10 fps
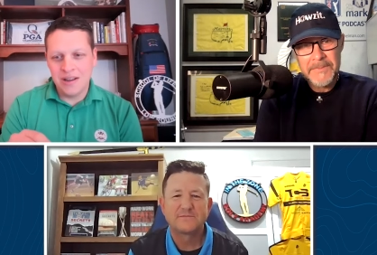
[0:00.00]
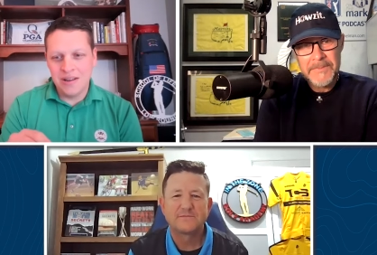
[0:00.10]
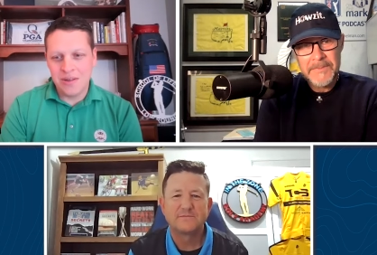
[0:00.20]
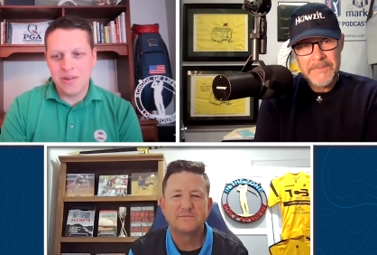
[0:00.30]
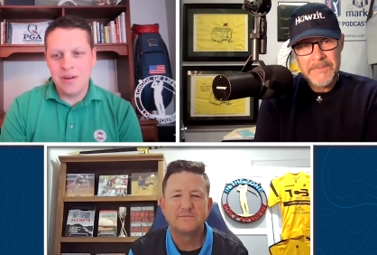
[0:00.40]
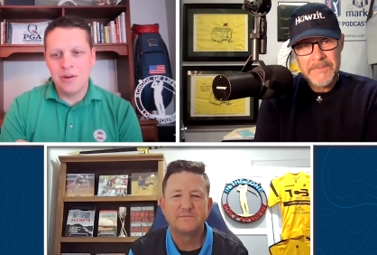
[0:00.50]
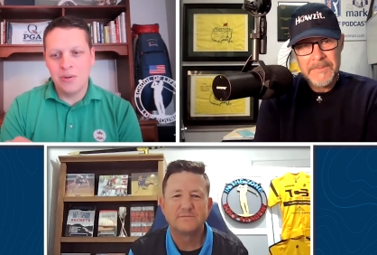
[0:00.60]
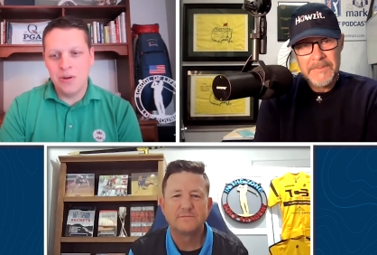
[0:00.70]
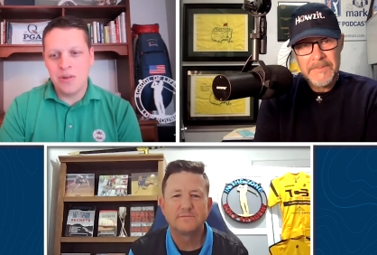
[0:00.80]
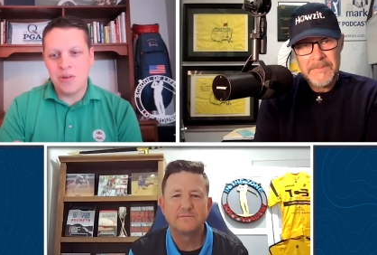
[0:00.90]
Speaker 1: his secret
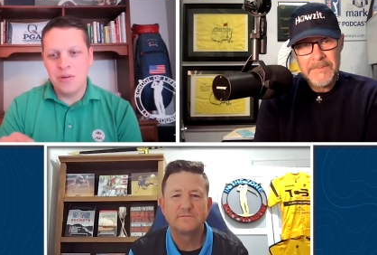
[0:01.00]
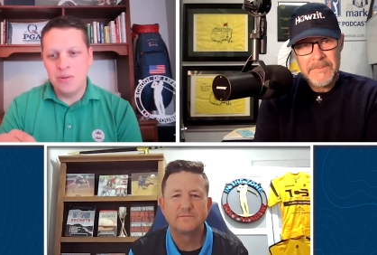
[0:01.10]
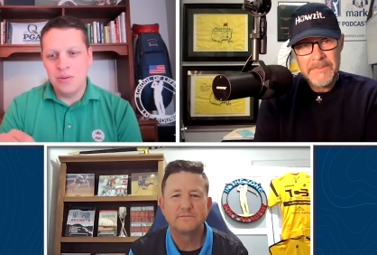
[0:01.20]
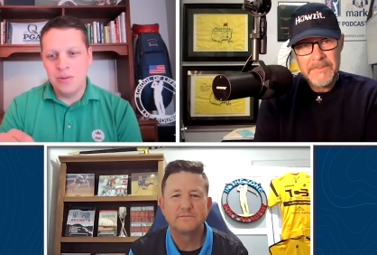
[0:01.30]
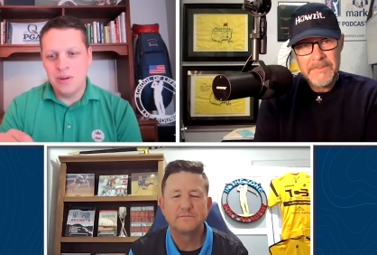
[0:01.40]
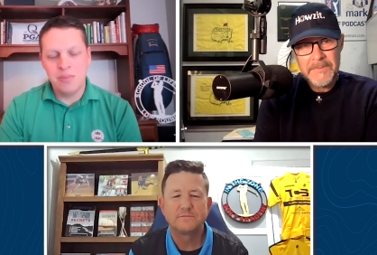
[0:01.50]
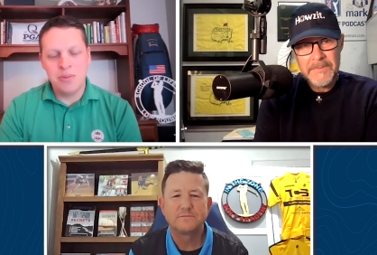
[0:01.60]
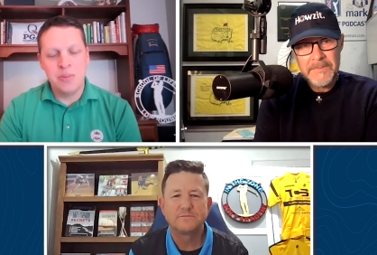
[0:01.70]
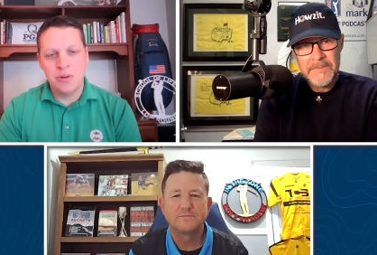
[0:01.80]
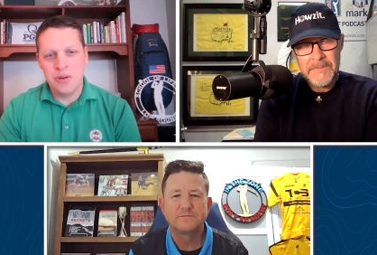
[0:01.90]
was to get
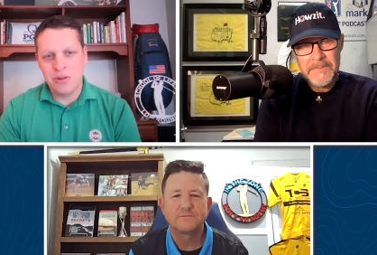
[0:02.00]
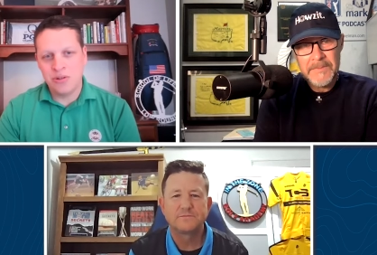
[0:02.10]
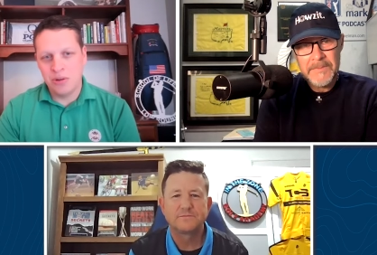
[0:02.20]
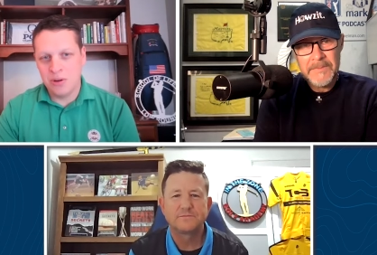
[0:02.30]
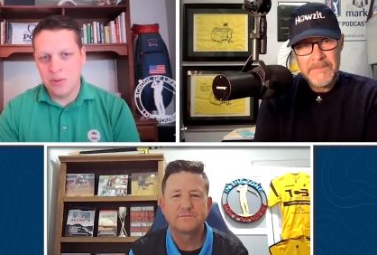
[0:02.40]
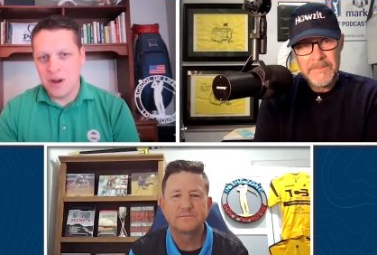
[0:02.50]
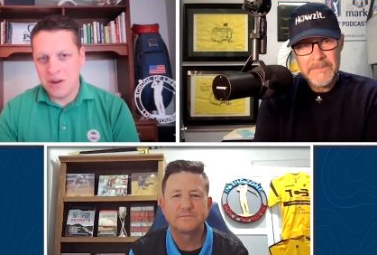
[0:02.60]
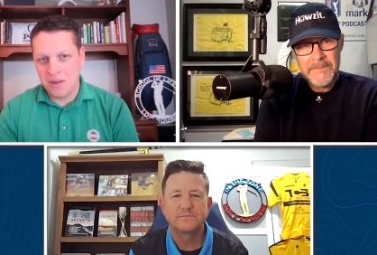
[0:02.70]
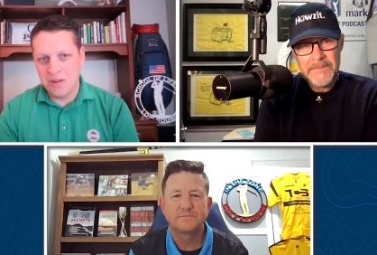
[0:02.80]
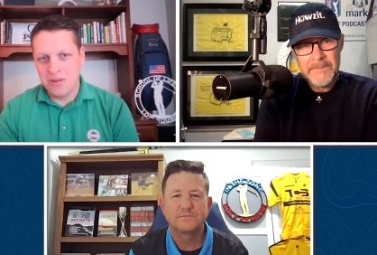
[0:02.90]
people to trick their
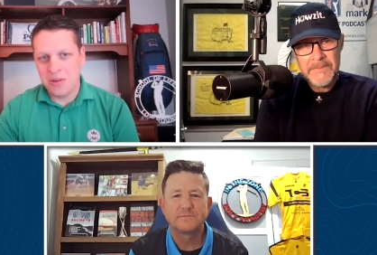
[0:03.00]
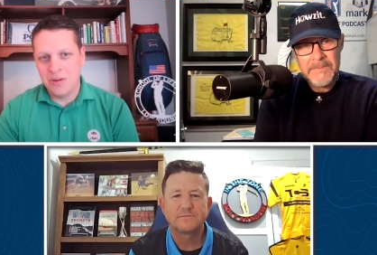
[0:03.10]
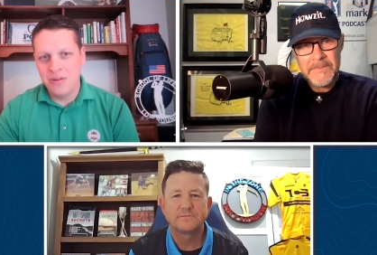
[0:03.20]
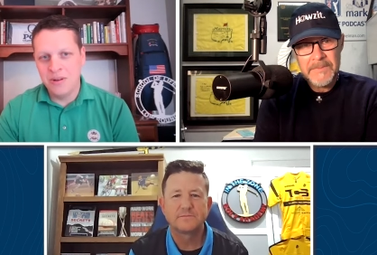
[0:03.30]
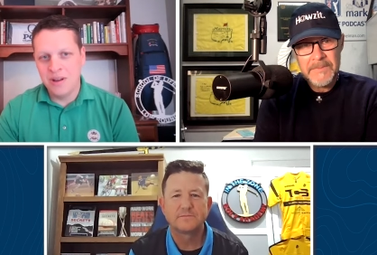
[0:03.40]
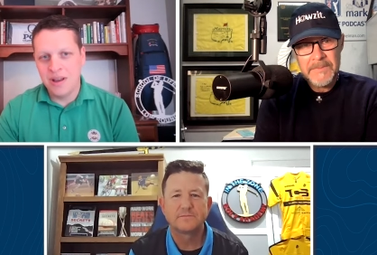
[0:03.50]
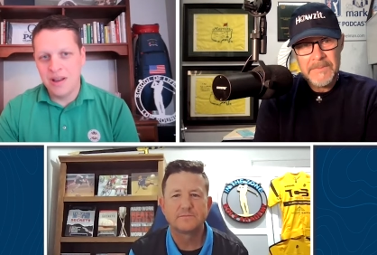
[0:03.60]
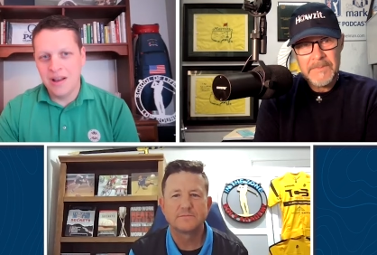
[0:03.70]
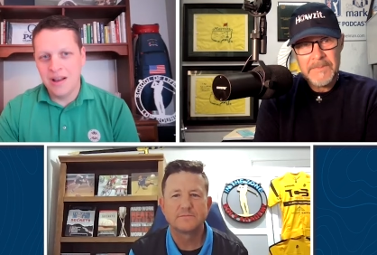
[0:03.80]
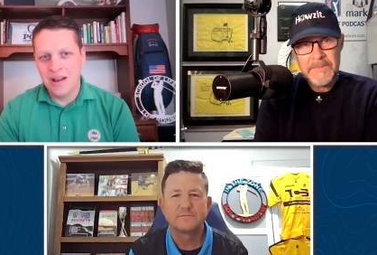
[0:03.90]
bodies getting his own,
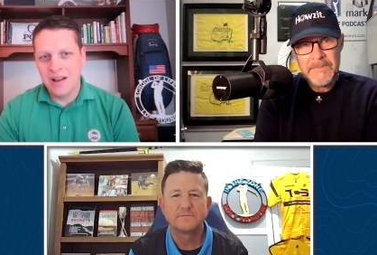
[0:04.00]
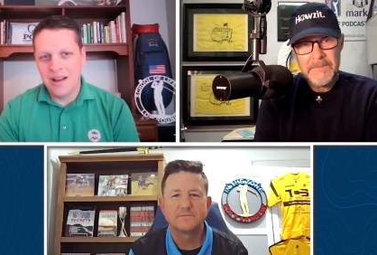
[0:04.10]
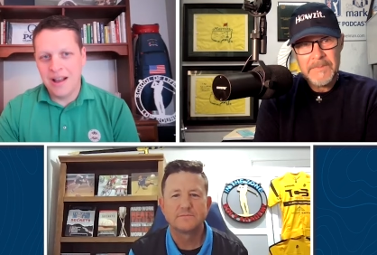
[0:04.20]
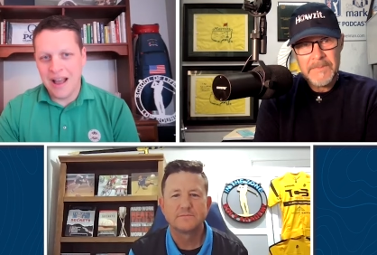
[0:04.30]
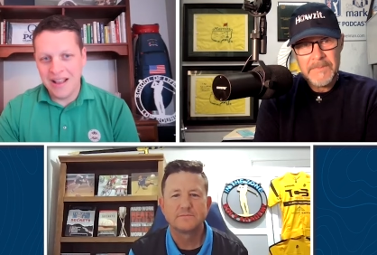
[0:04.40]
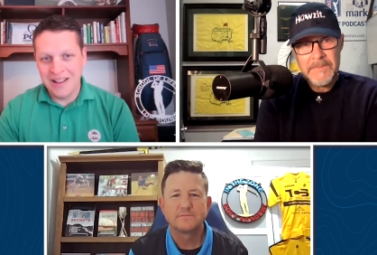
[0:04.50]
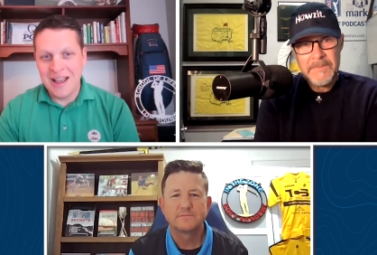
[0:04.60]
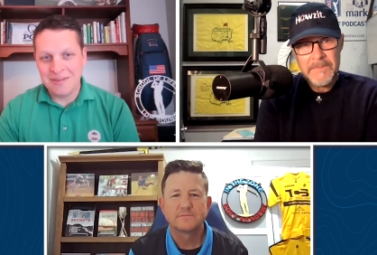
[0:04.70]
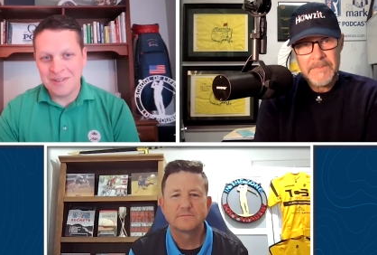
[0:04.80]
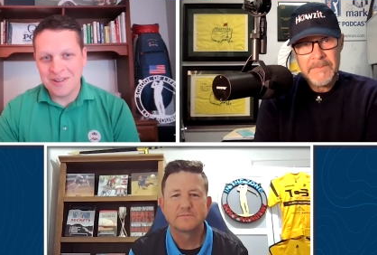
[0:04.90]
I
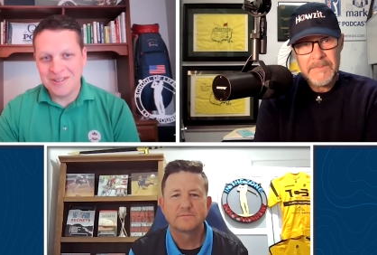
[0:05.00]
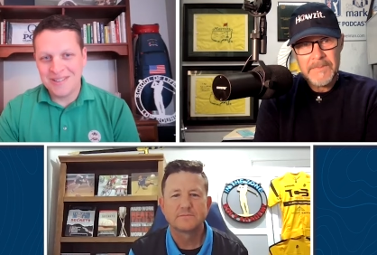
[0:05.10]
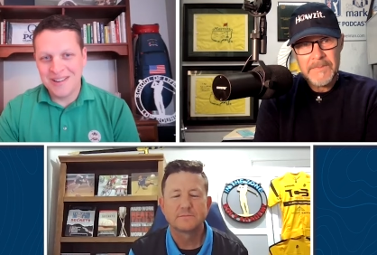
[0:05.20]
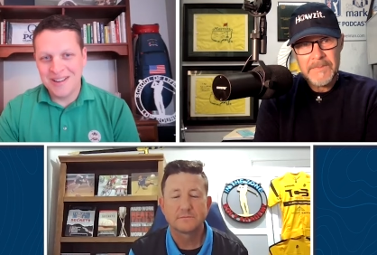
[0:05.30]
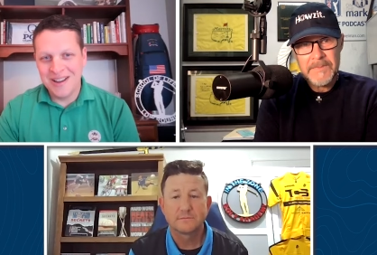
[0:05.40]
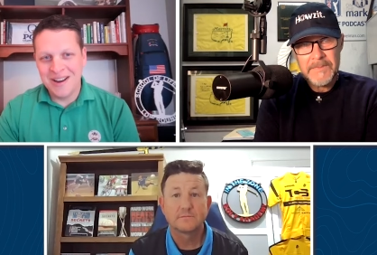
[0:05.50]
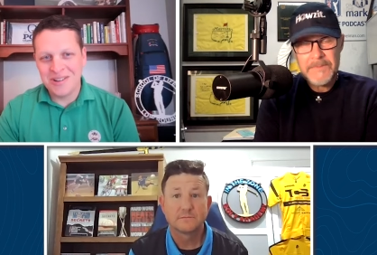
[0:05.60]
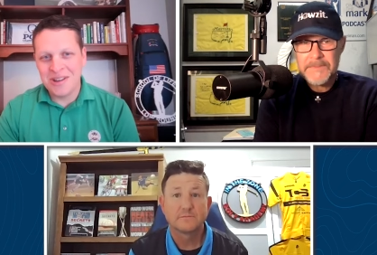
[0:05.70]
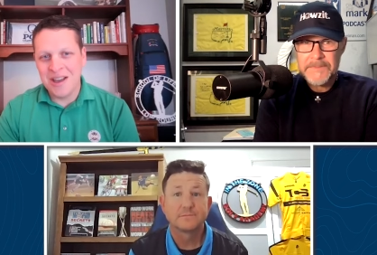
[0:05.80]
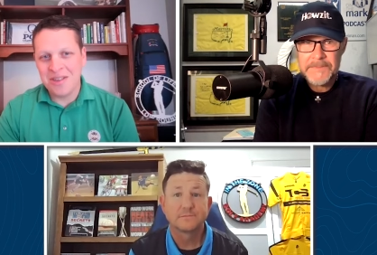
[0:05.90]
laughed. And
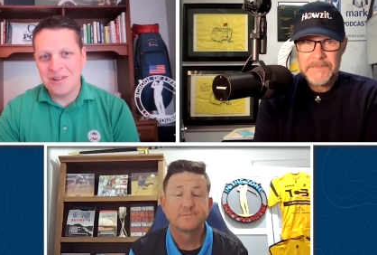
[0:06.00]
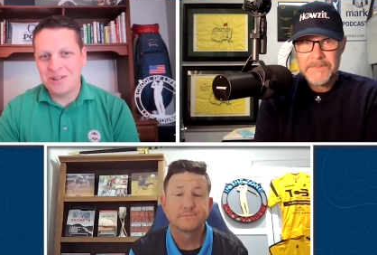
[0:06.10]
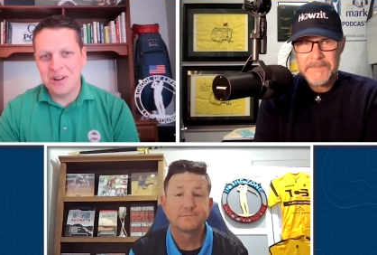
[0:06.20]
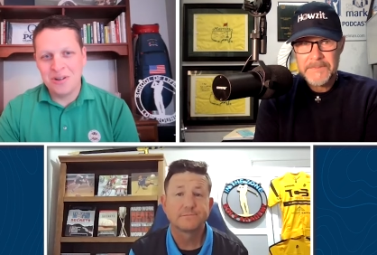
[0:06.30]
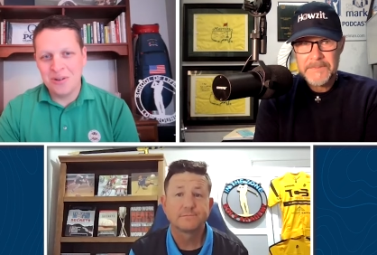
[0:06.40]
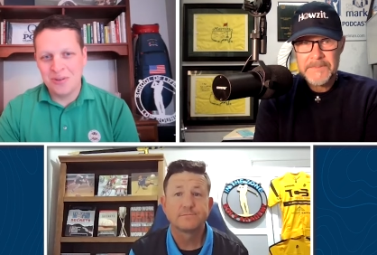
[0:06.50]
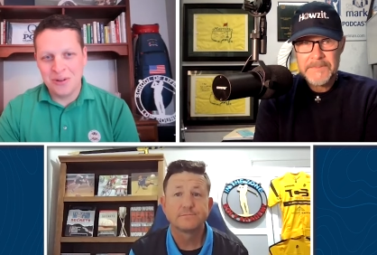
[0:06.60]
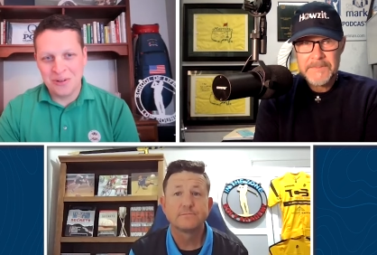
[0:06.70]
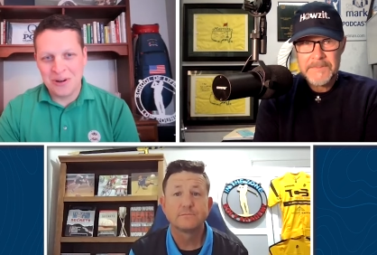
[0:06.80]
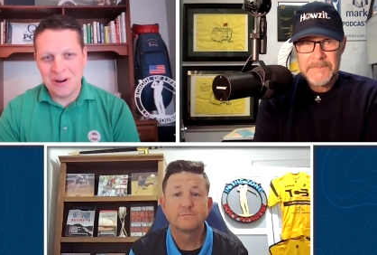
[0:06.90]
it, I said, Shannon, you're full
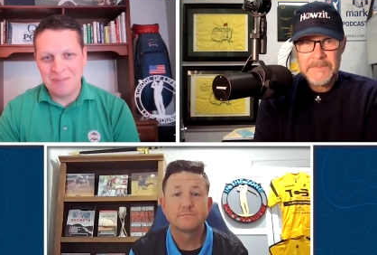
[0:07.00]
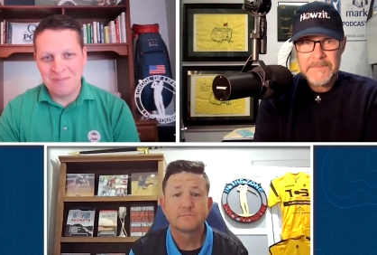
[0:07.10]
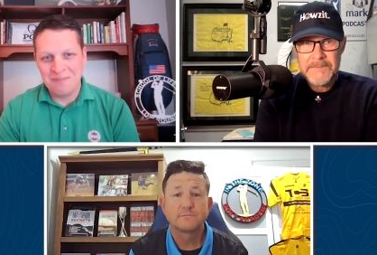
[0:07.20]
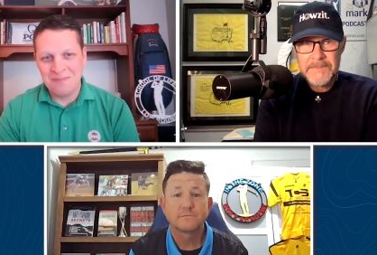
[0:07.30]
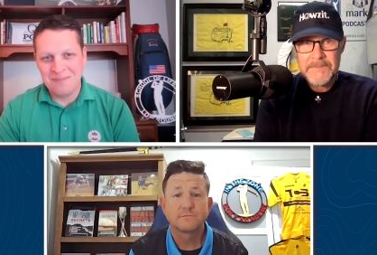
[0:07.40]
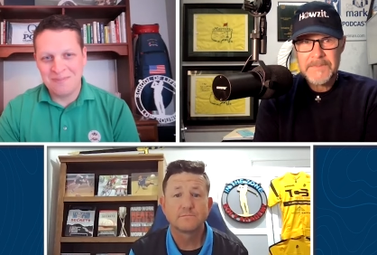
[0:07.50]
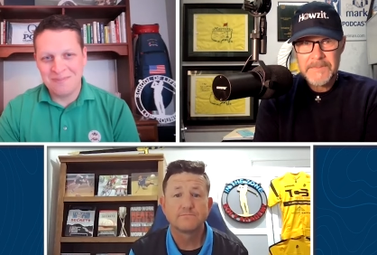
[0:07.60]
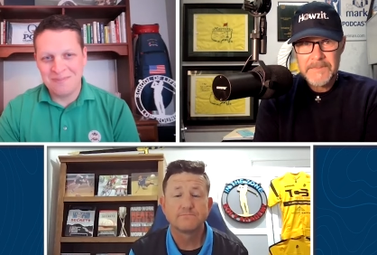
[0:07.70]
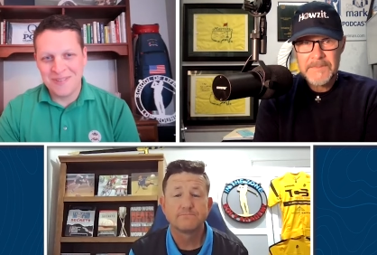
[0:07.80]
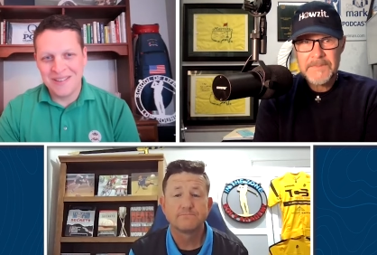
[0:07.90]
of crap. Mm-hmm.